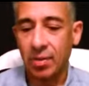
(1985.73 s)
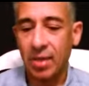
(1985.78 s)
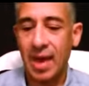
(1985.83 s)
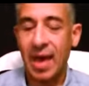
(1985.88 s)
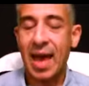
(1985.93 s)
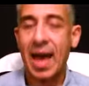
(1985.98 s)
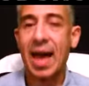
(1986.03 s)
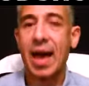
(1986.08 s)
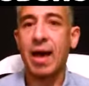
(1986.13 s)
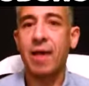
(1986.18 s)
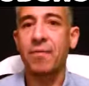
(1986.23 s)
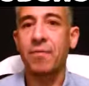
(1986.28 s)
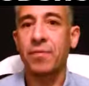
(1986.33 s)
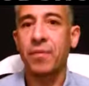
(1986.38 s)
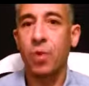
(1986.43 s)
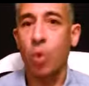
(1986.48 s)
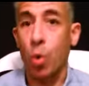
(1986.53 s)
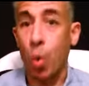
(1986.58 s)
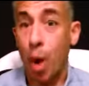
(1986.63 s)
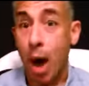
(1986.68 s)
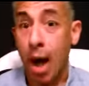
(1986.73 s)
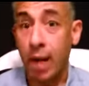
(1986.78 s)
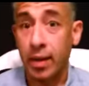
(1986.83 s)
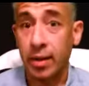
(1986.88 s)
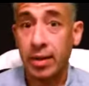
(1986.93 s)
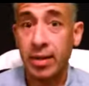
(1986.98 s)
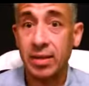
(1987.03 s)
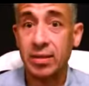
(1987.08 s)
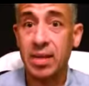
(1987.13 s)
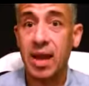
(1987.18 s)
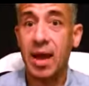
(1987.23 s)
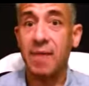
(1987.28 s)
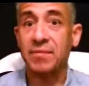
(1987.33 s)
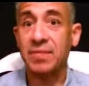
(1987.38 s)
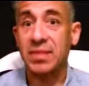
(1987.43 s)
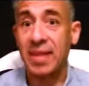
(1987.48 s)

they have qualities, they have